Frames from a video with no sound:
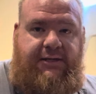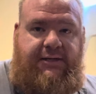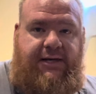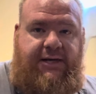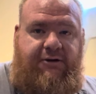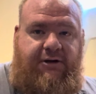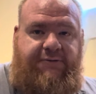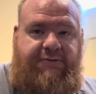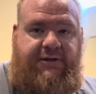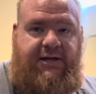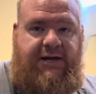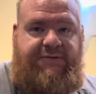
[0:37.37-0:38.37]
I know
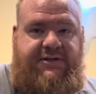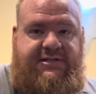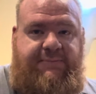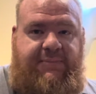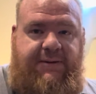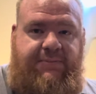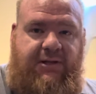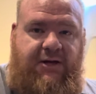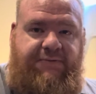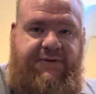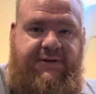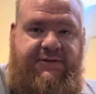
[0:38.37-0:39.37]
obviously people
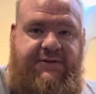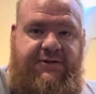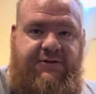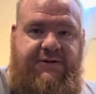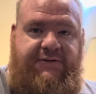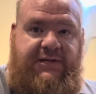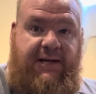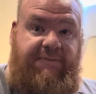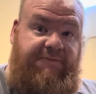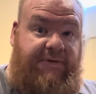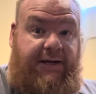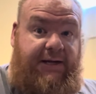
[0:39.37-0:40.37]
often do the
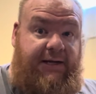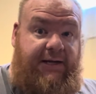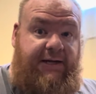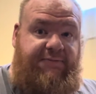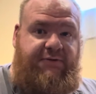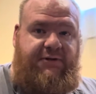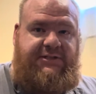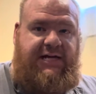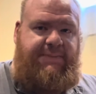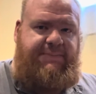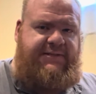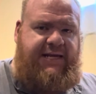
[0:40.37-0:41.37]
top 5 or their
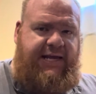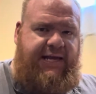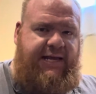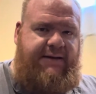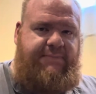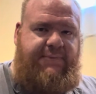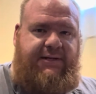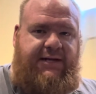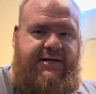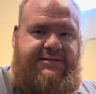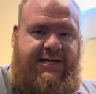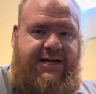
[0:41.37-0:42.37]
top 10, but I
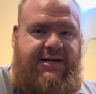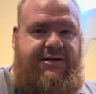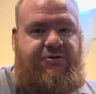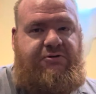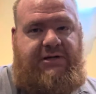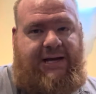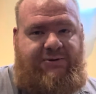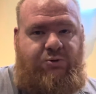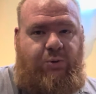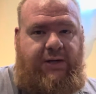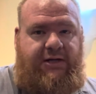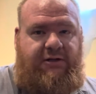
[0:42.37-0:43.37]
decided to do a top
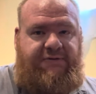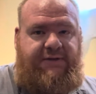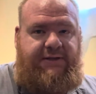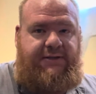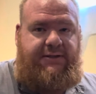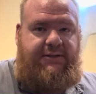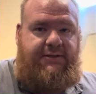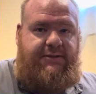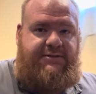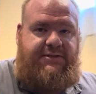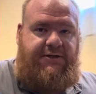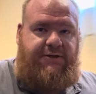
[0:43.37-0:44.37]
12.
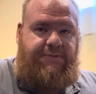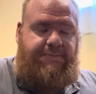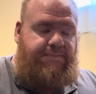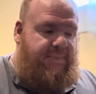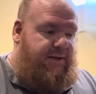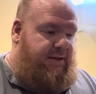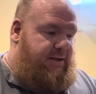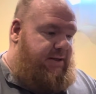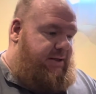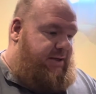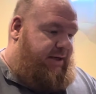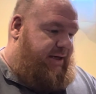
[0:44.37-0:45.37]
So
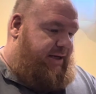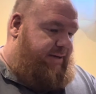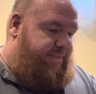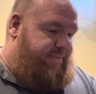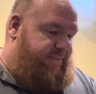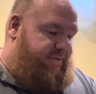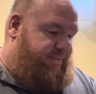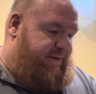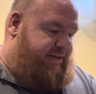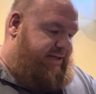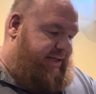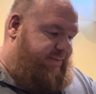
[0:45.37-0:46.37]

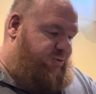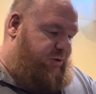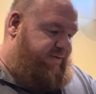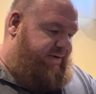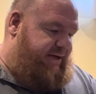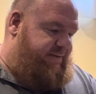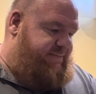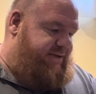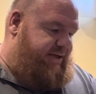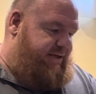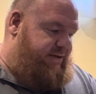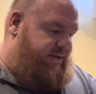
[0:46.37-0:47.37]
my top 12 items
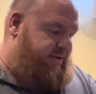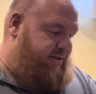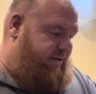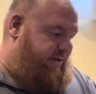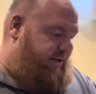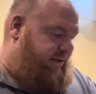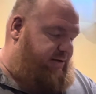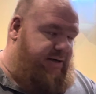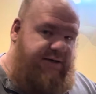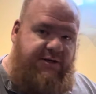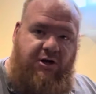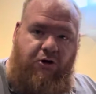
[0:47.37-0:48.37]
here are
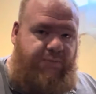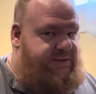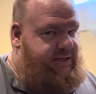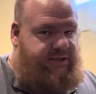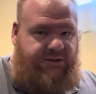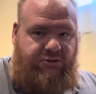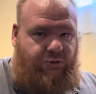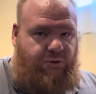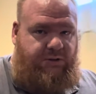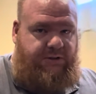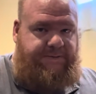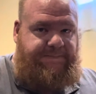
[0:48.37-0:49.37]
in no particular
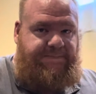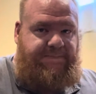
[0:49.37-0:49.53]
order,